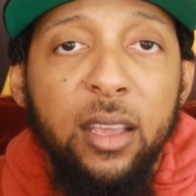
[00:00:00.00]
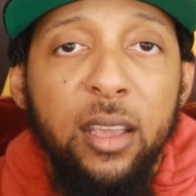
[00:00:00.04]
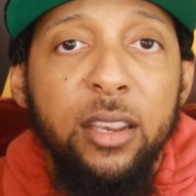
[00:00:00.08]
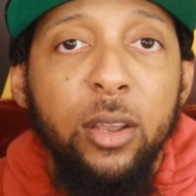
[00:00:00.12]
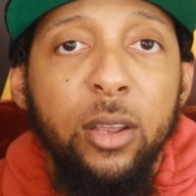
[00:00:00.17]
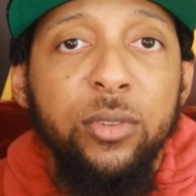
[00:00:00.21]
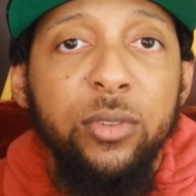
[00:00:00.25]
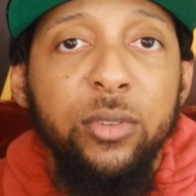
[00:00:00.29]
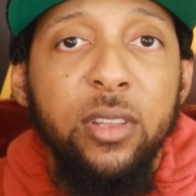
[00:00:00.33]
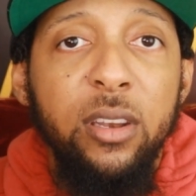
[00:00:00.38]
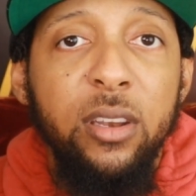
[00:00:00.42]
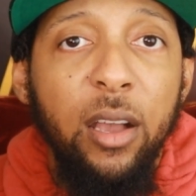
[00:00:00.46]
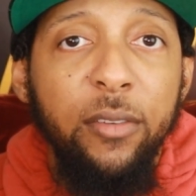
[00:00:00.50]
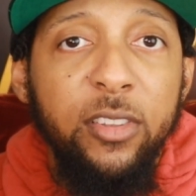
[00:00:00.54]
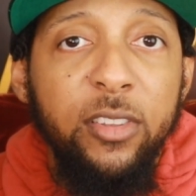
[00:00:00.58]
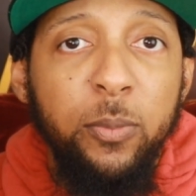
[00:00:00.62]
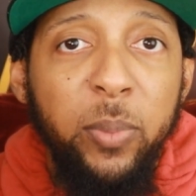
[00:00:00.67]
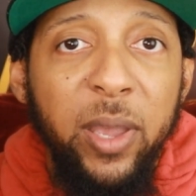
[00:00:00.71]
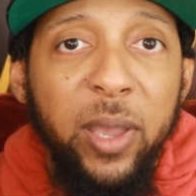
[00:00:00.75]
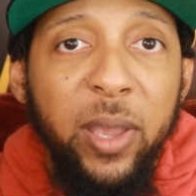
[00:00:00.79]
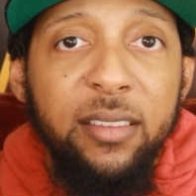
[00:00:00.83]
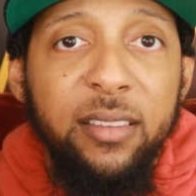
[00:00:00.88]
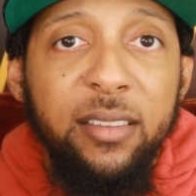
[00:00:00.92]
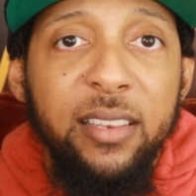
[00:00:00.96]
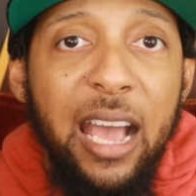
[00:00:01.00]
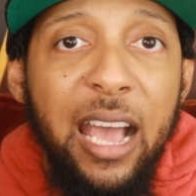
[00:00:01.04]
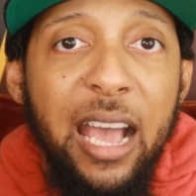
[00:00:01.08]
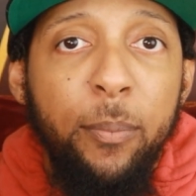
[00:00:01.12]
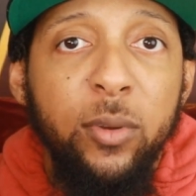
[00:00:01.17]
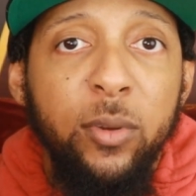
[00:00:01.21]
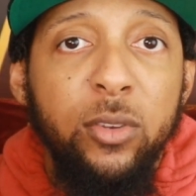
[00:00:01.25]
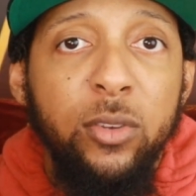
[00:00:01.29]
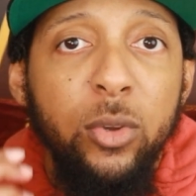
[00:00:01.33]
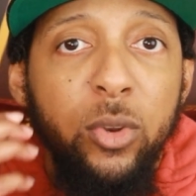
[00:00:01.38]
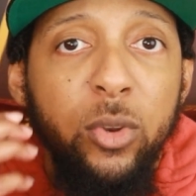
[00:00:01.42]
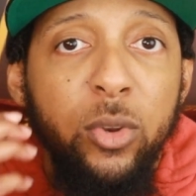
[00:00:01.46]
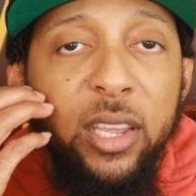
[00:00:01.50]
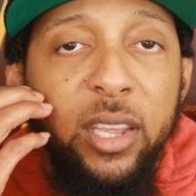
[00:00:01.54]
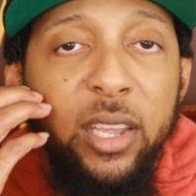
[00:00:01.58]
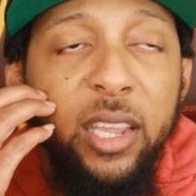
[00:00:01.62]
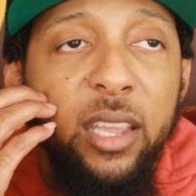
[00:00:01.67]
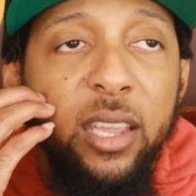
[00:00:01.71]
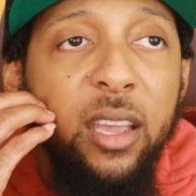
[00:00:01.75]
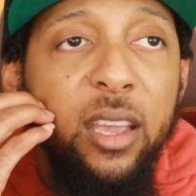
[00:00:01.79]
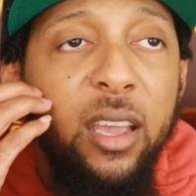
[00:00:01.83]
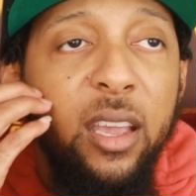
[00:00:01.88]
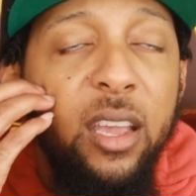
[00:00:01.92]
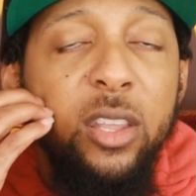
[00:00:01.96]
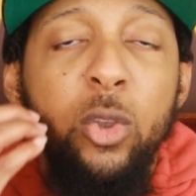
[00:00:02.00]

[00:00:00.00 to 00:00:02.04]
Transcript: There was enough space and opportunity.